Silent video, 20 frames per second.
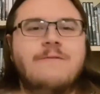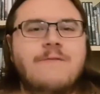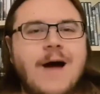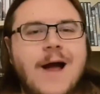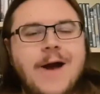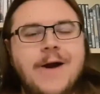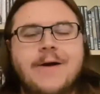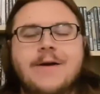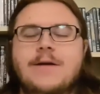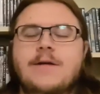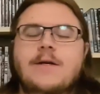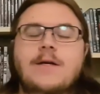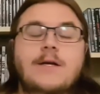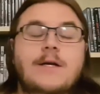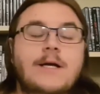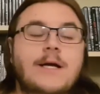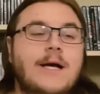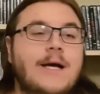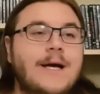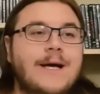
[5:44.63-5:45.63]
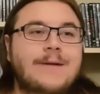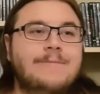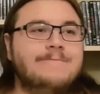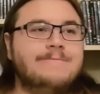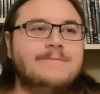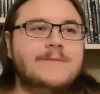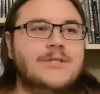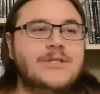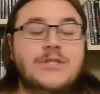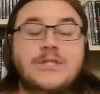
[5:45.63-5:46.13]
on fire.
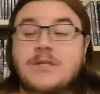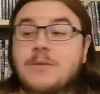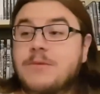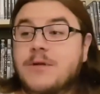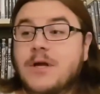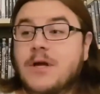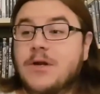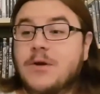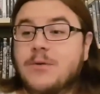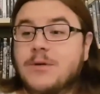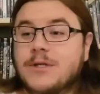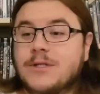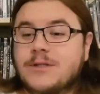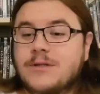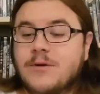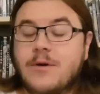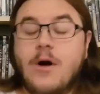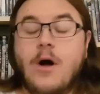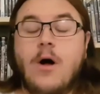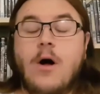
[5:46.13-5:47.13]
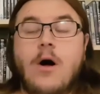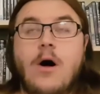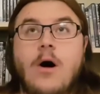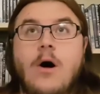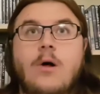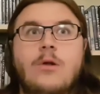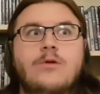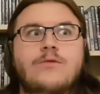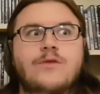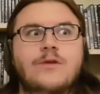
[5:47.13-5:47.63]
Um, it's just something I noticed. They're
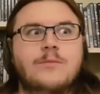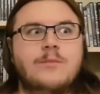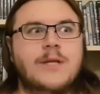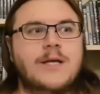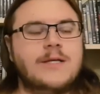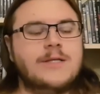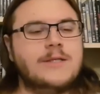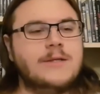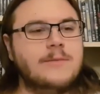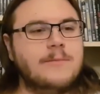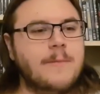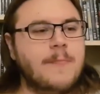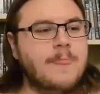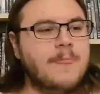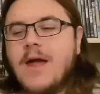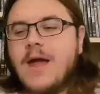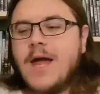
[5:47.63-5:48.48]
all over the place.